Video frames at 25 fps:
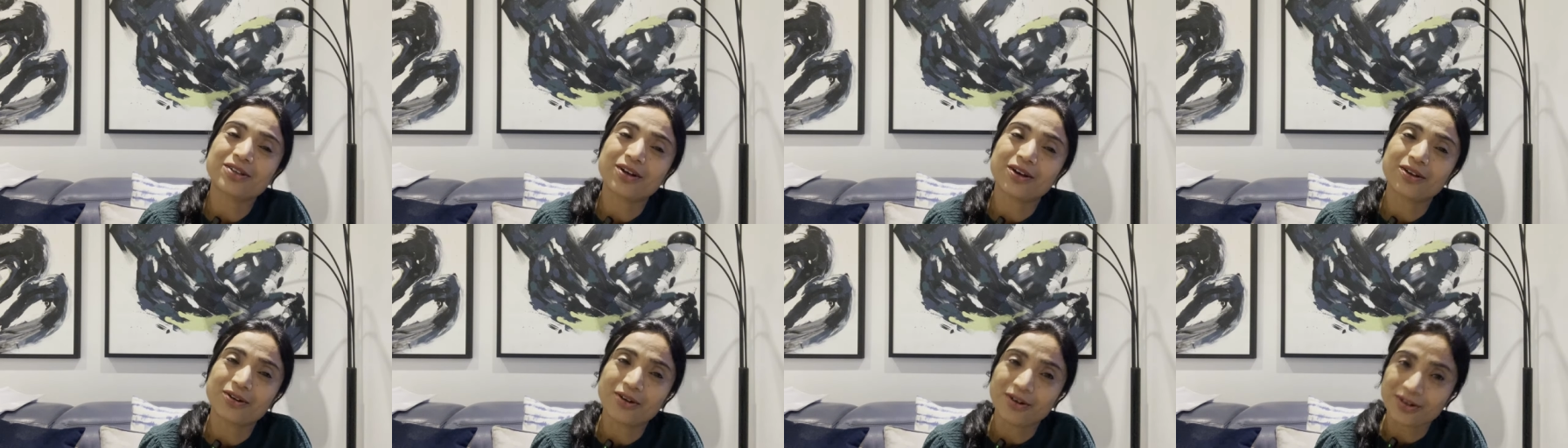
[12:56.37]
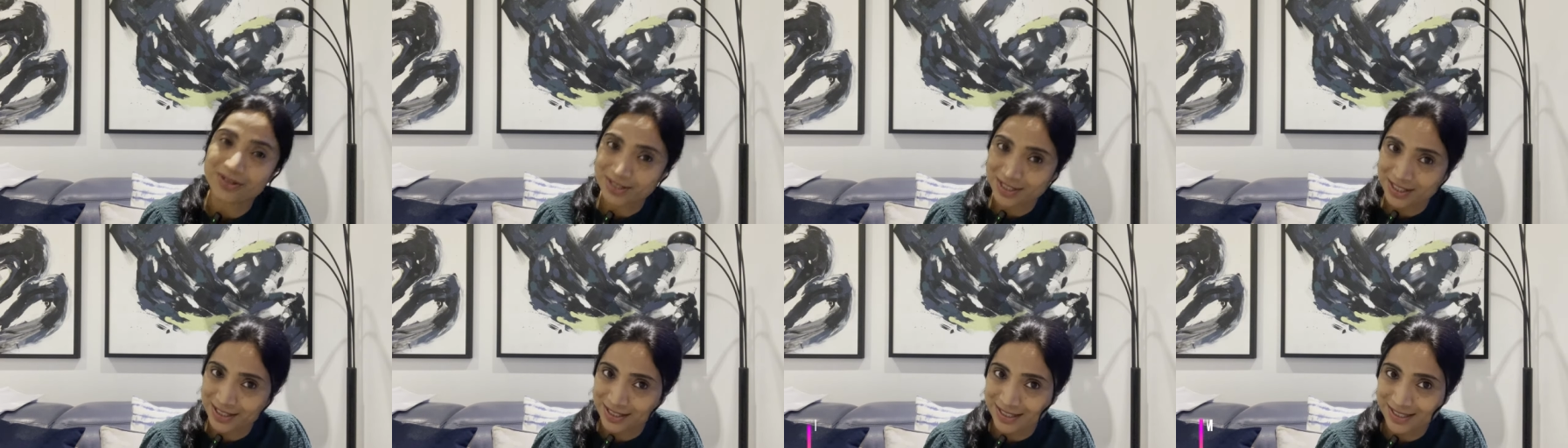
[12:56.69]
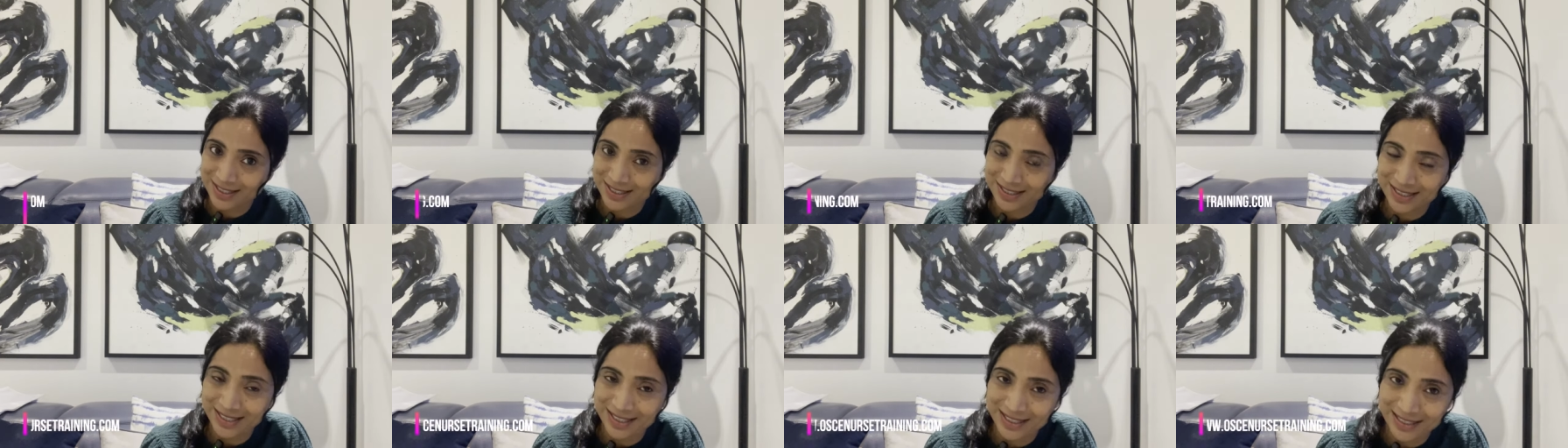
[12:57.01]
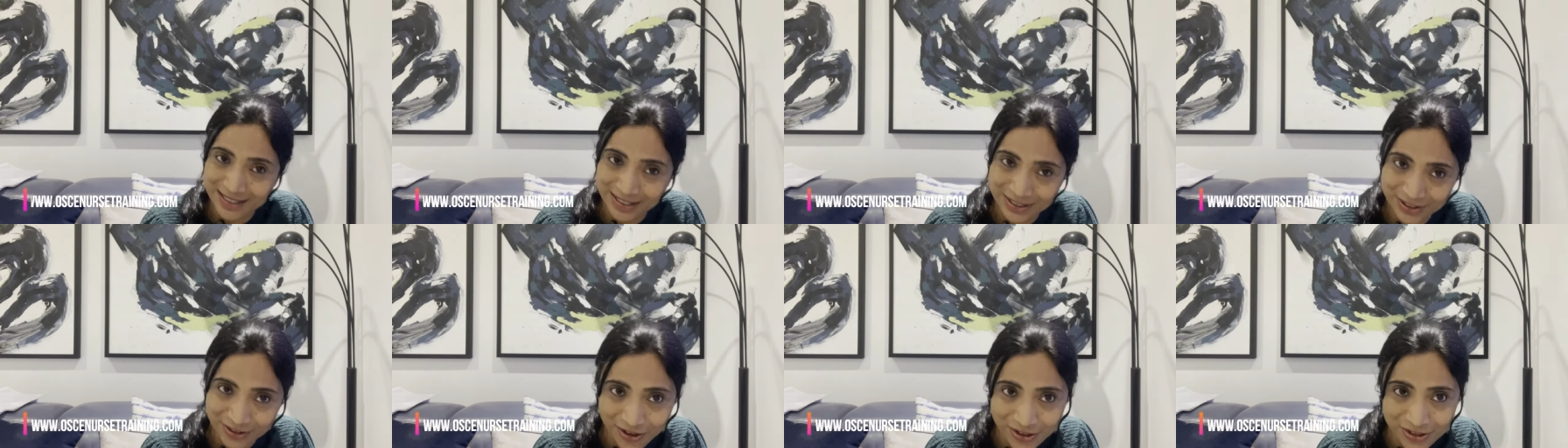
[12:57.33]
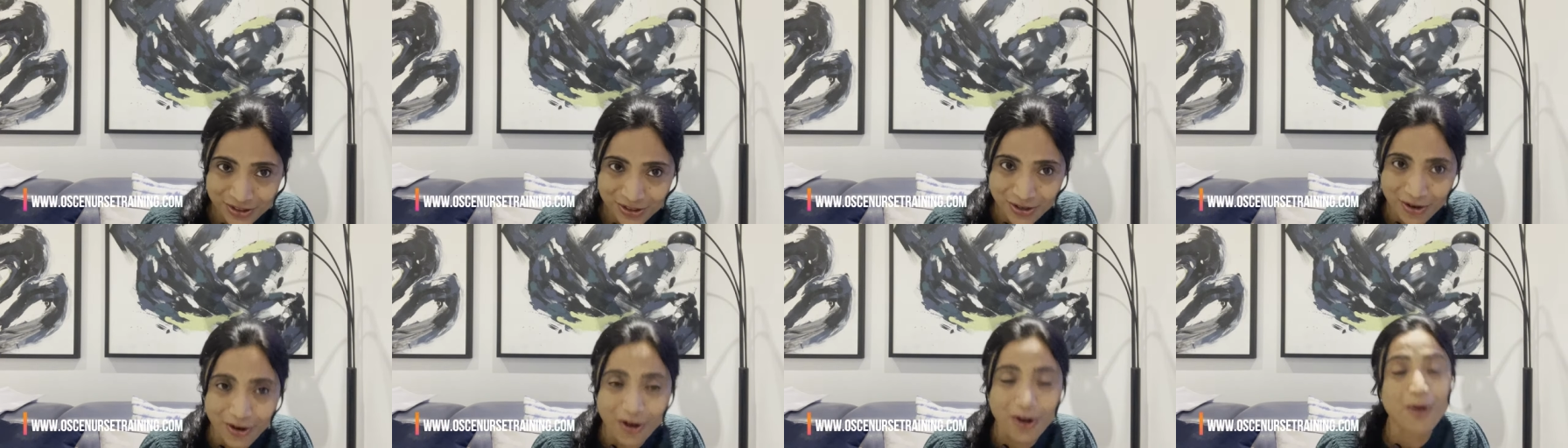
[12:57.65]
on
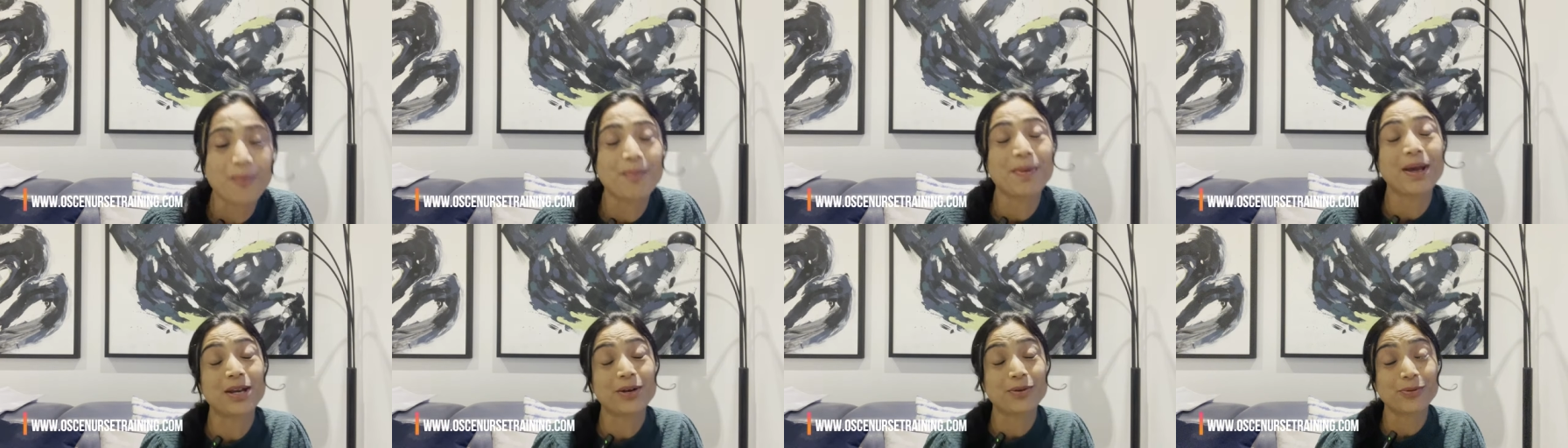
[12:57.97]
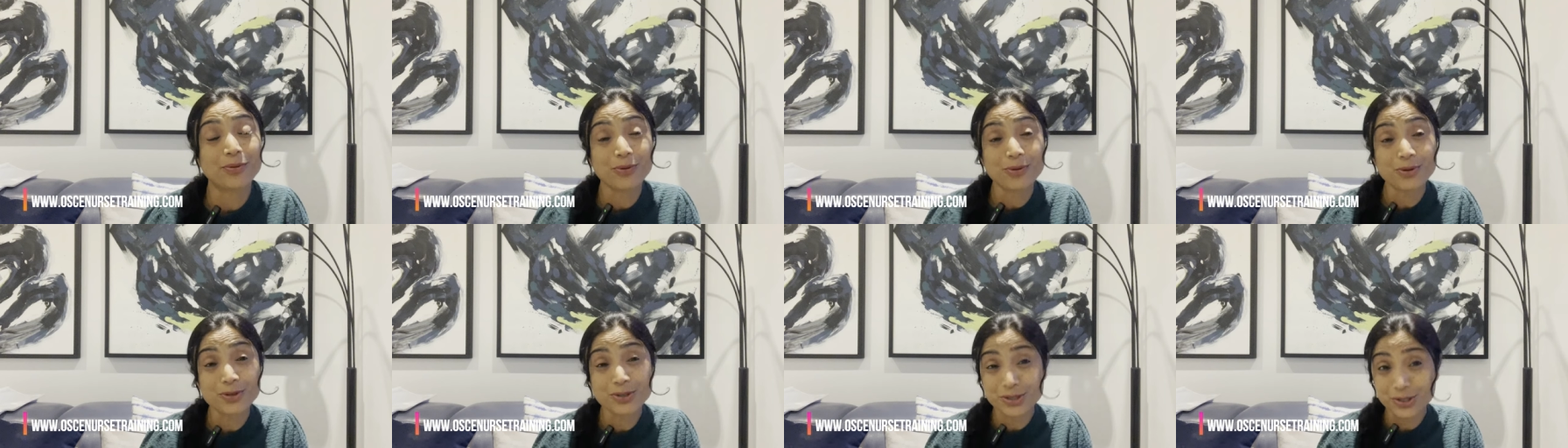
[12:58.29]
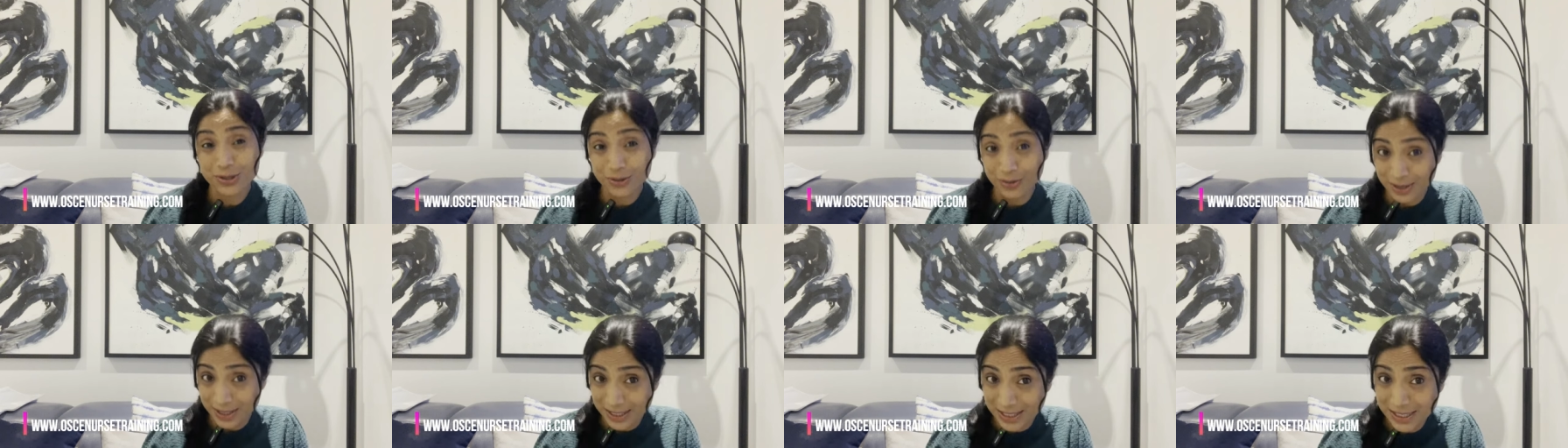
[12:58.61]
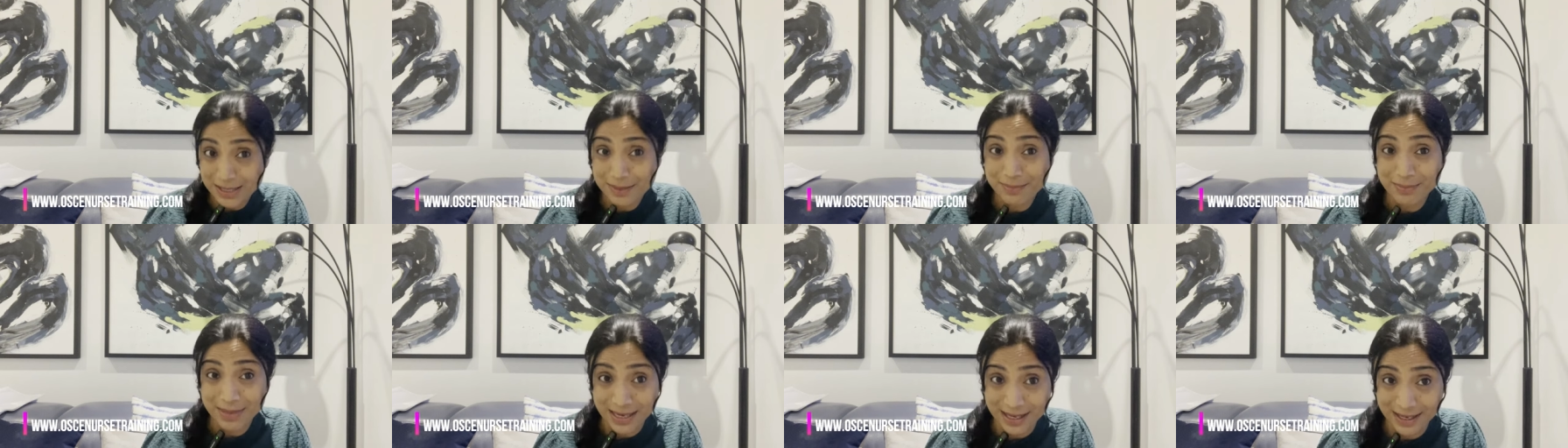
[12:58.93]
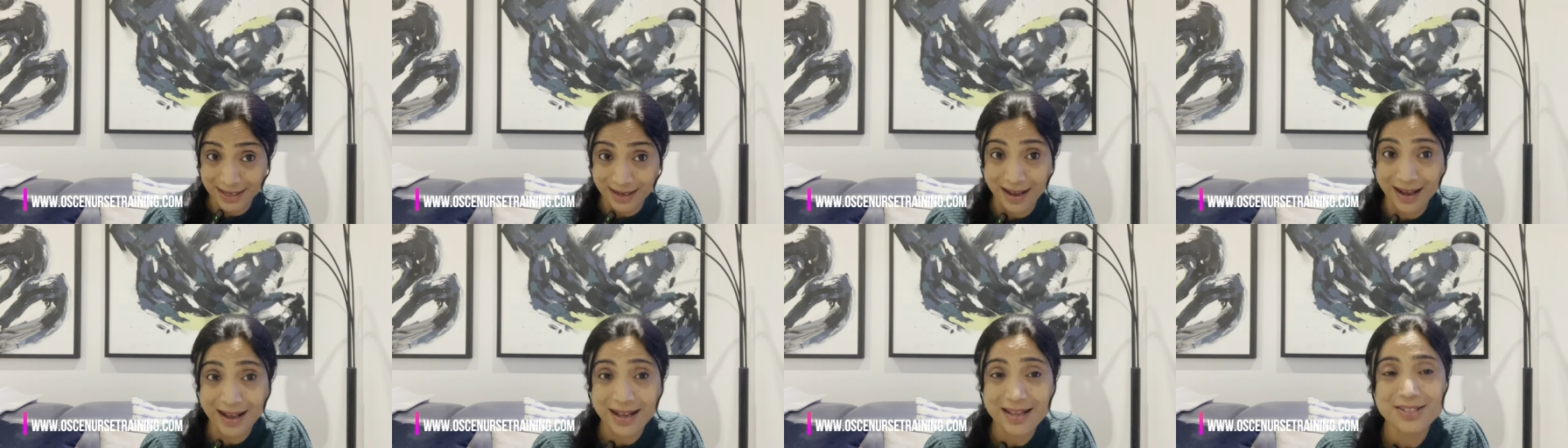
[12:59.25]
oscenursetraining.com and also
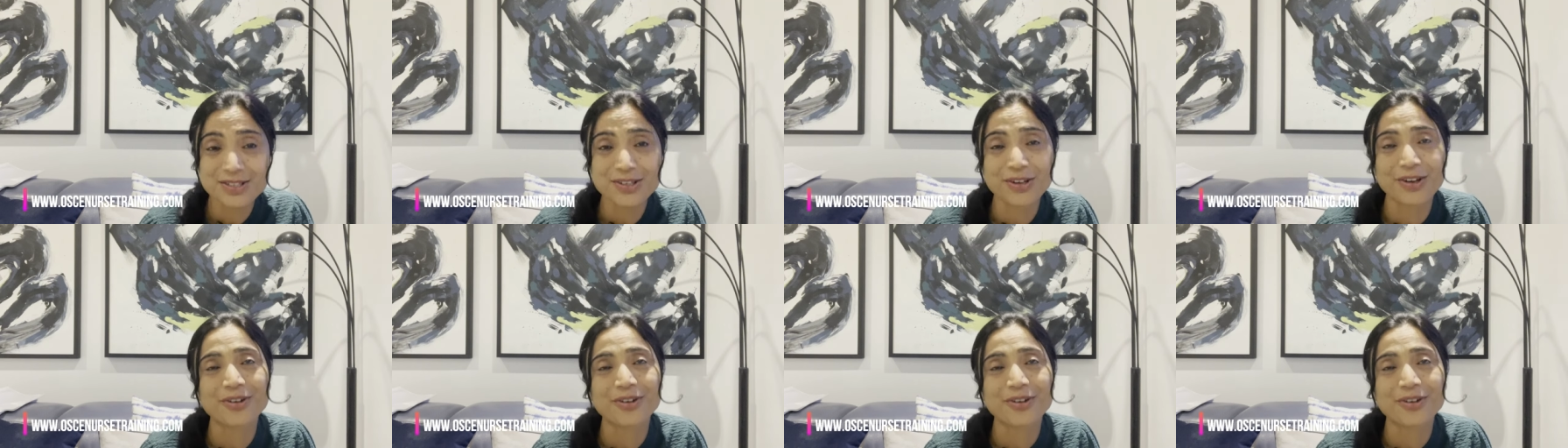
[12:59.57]
email us